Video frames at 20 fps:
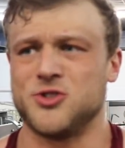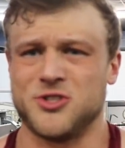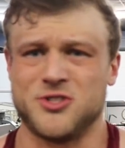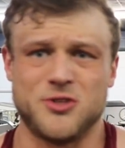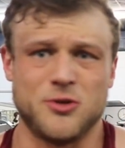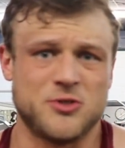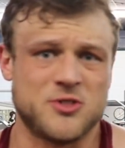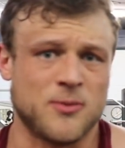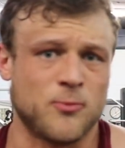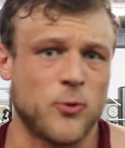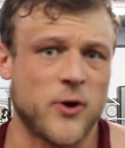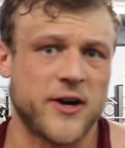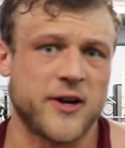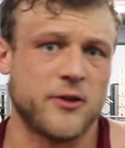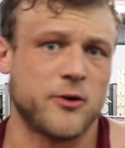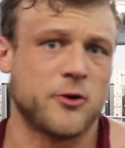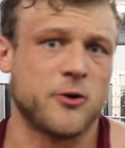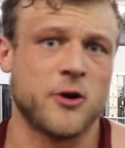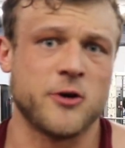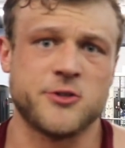just do some
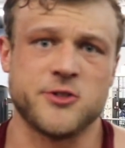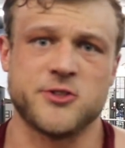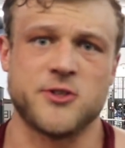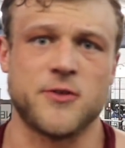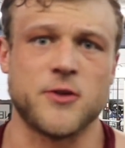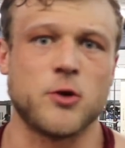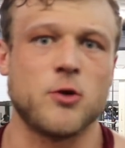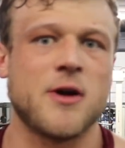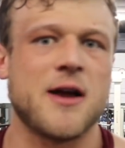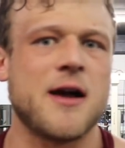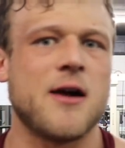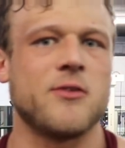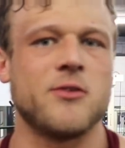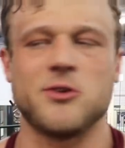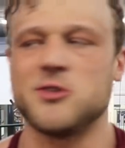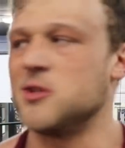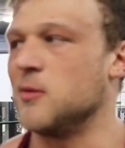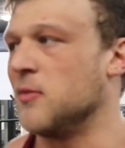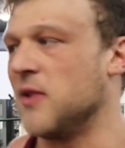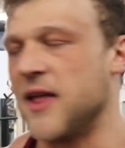regular crunches on the ground
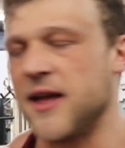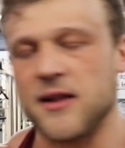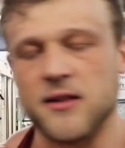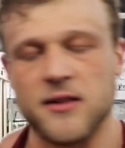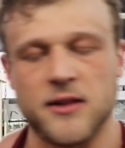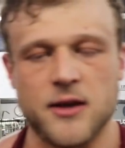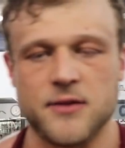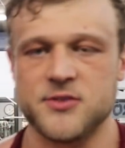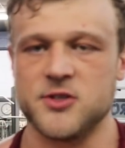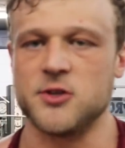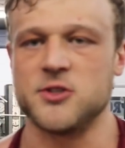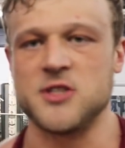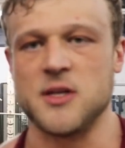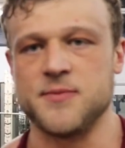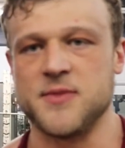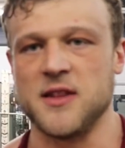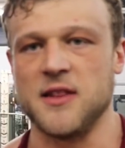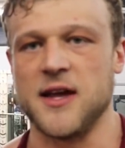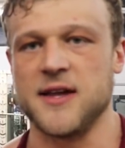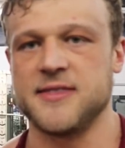or some leg lifts or
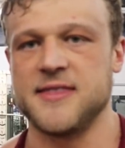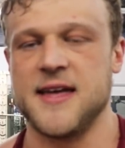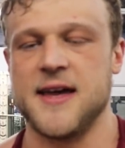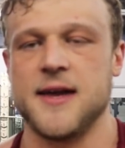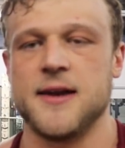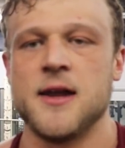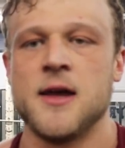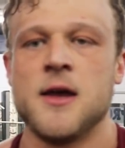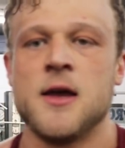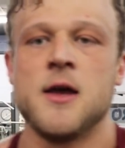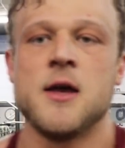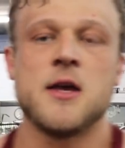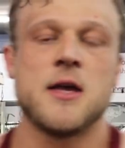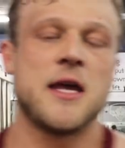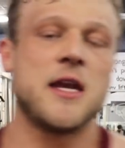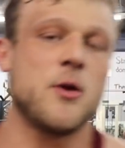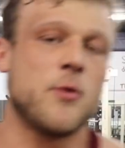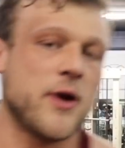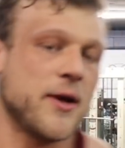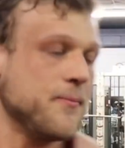something like that.
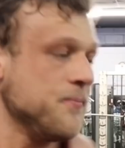Anyway,